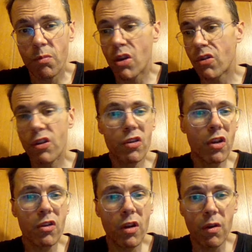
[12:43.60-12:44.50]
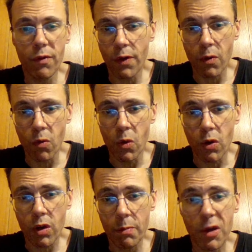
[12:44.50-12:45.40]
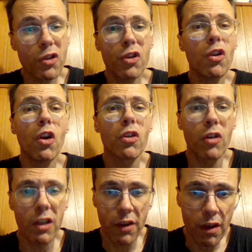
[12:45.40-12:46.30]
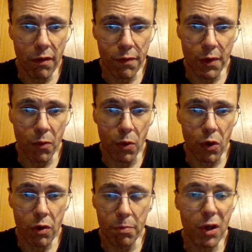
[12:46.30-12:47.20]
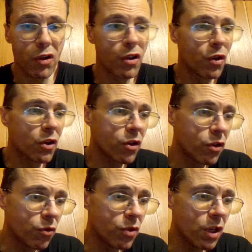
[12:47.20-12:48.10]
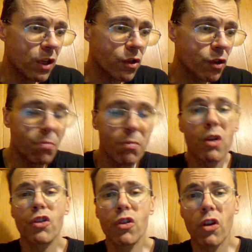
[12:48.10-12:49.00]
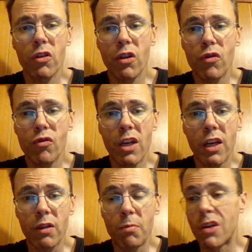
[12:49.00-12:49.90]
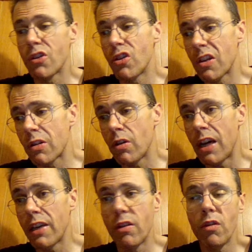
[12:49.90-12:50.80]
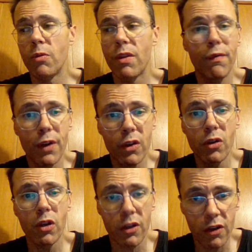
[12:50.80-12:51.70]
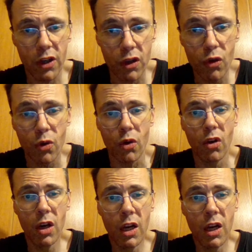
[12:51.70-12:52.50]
because he's not going to go for a walk, because you're not going to take him for a walk, because you're not going to do this, because you're not going to do that, because you're not going to, I don't know what the fuck you're not going to do.